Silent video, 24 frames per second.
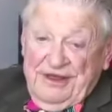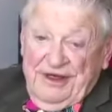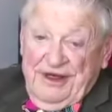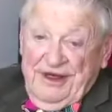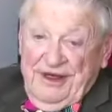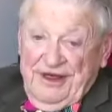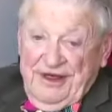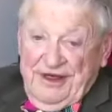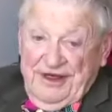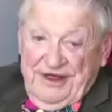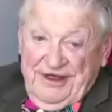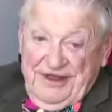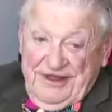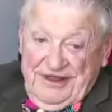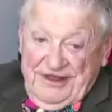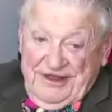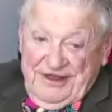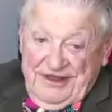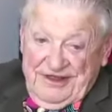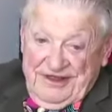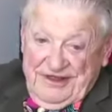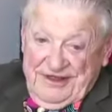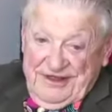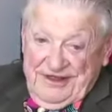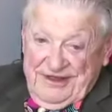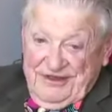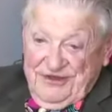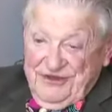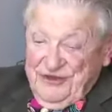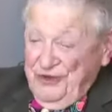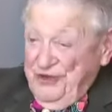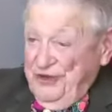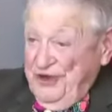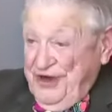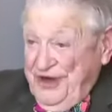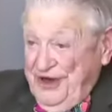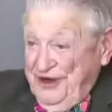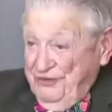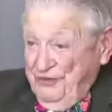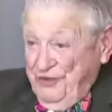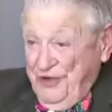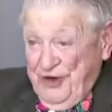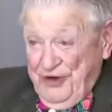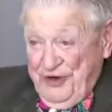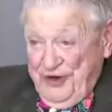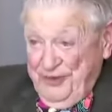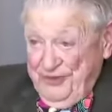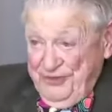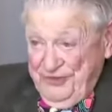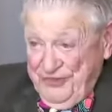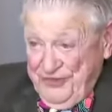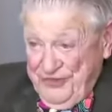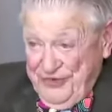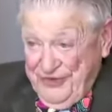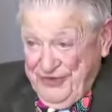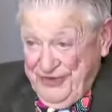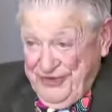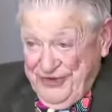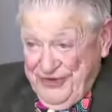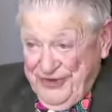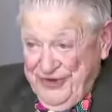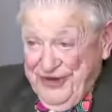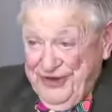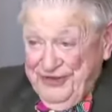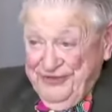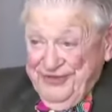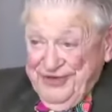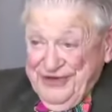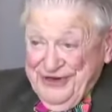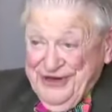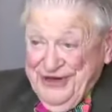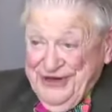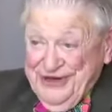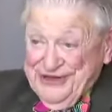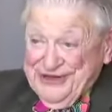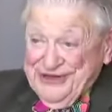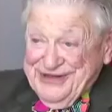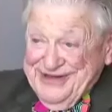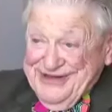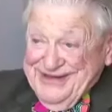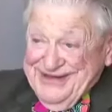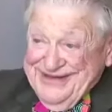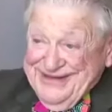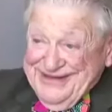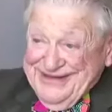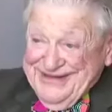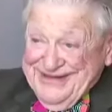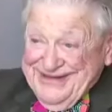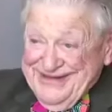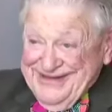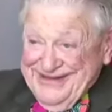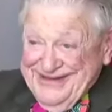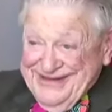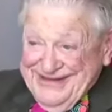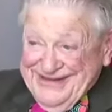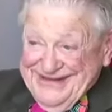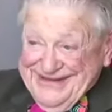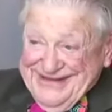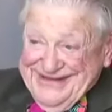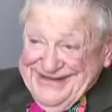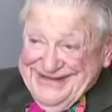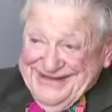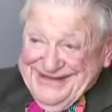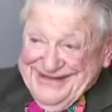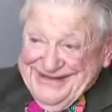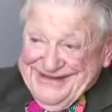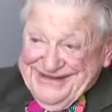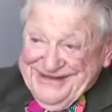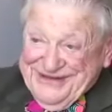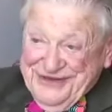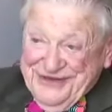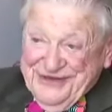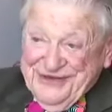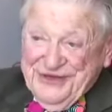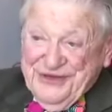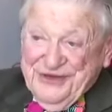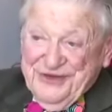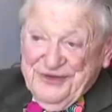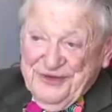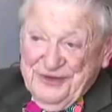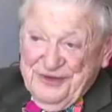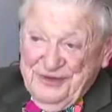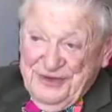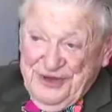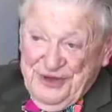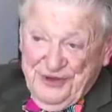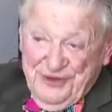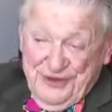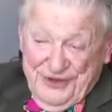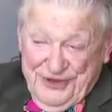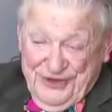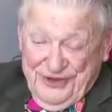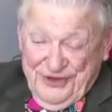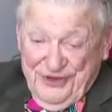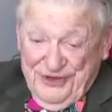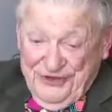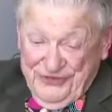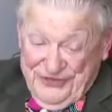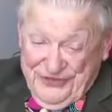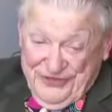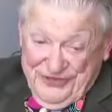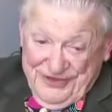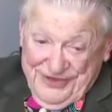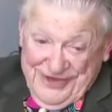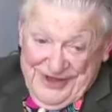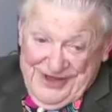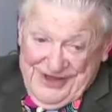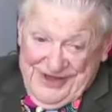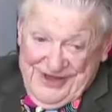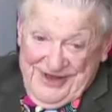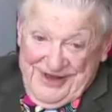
And so I welcome the invitation, and, and uh, so he will be quitting also.